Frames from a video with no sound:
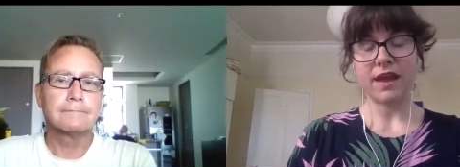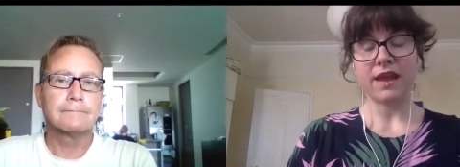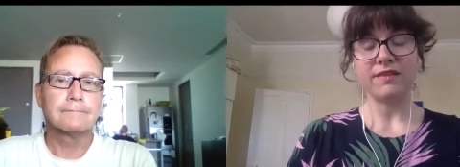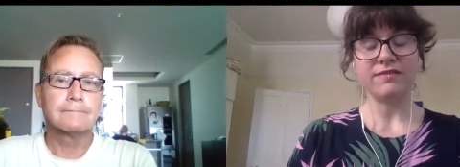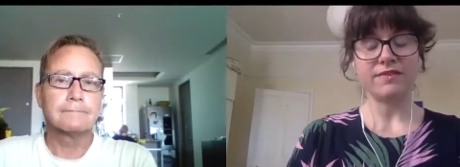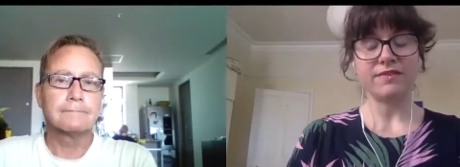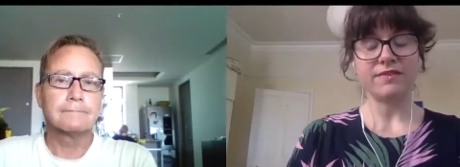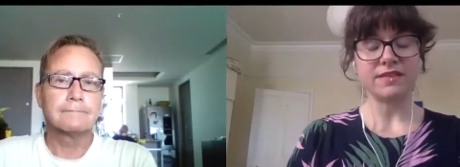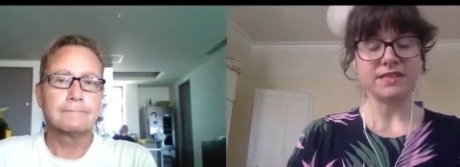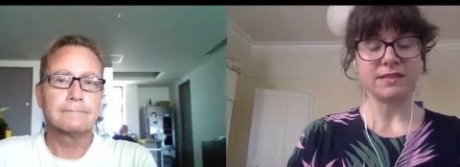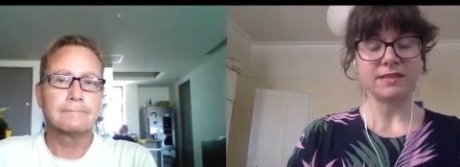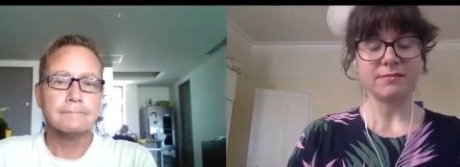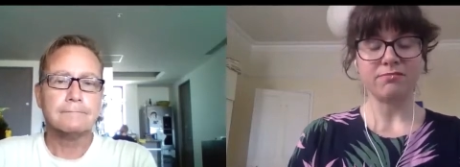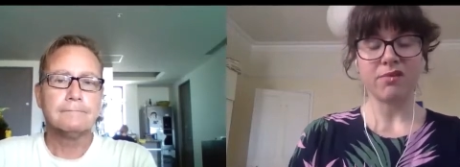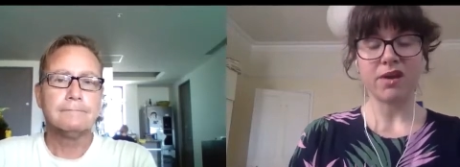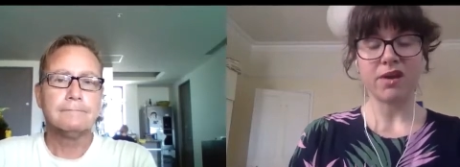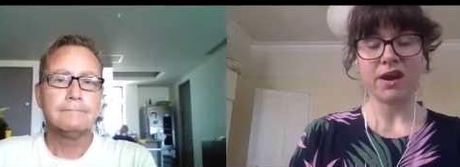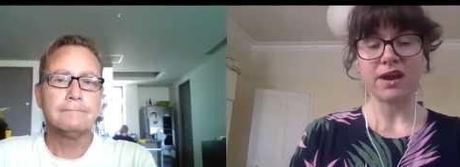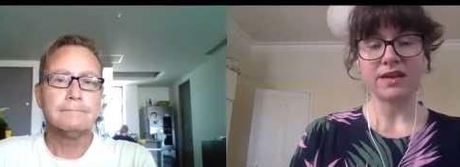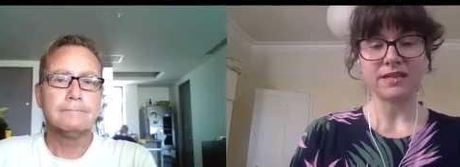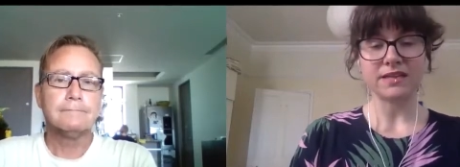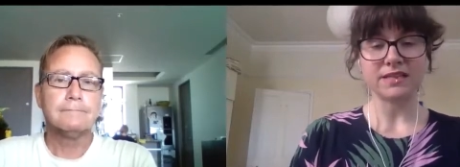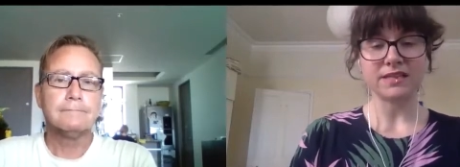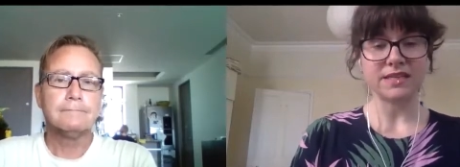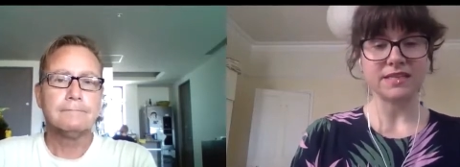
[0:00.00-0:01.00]
Speaker 1: NVC
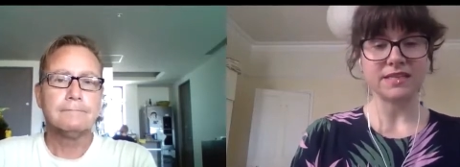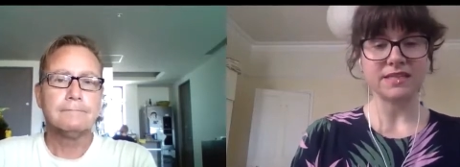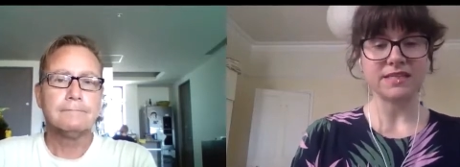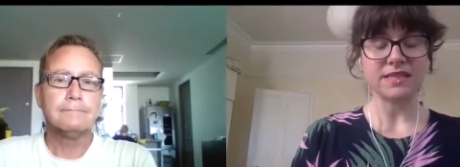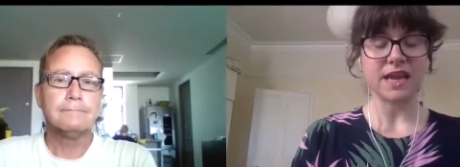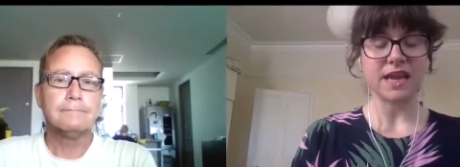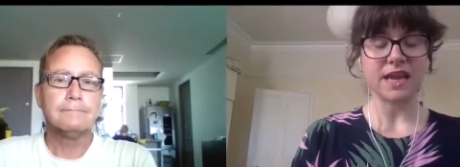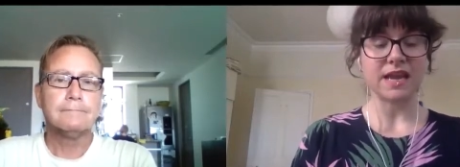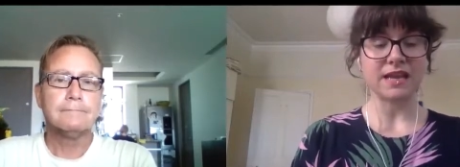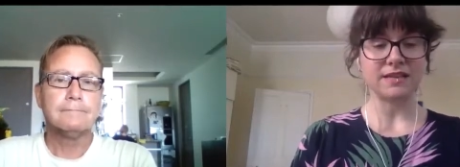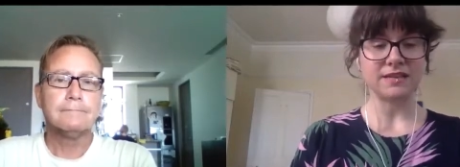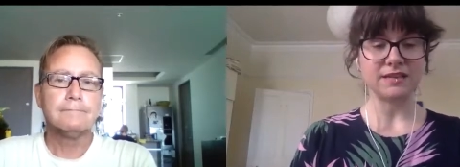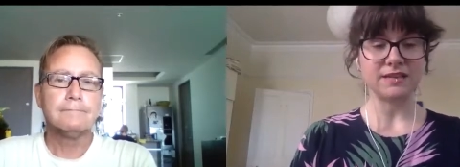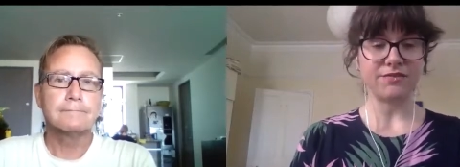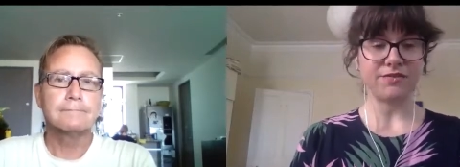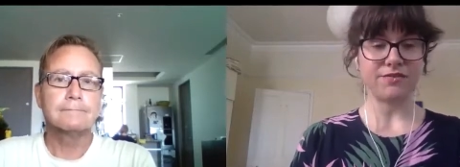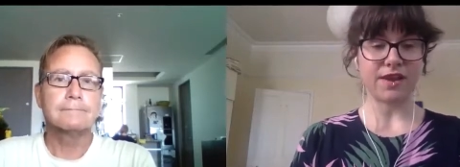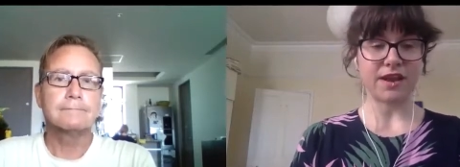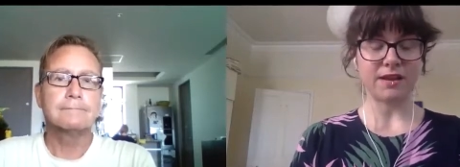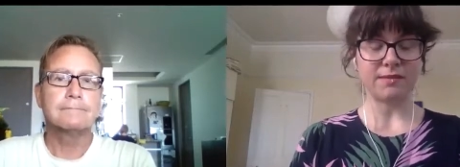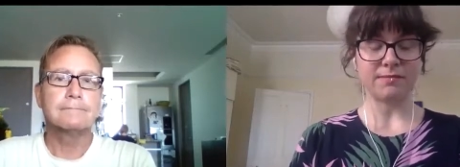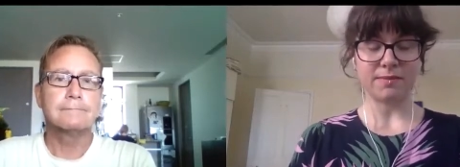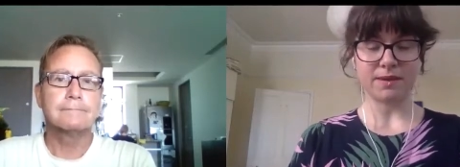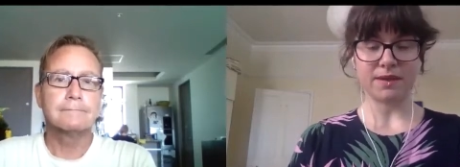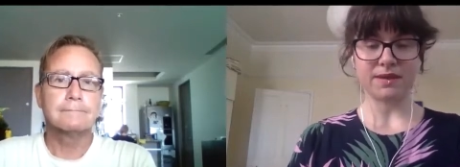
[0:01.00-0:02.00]
practice and
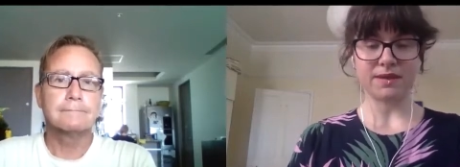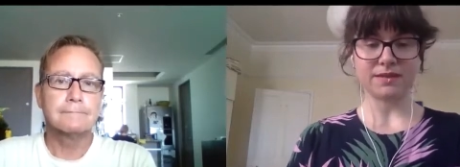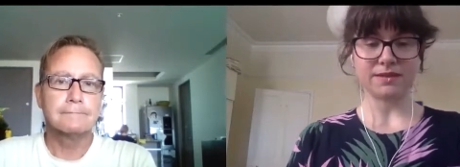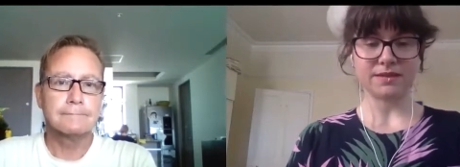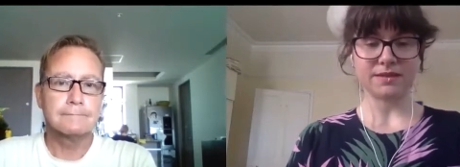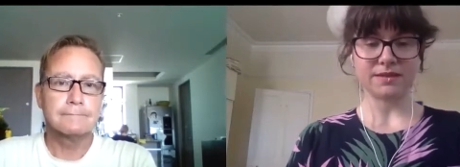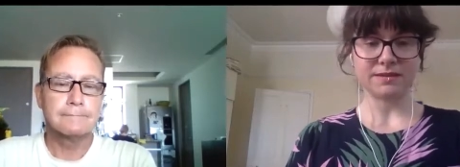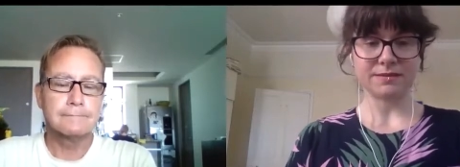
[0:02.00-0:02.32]
develop it?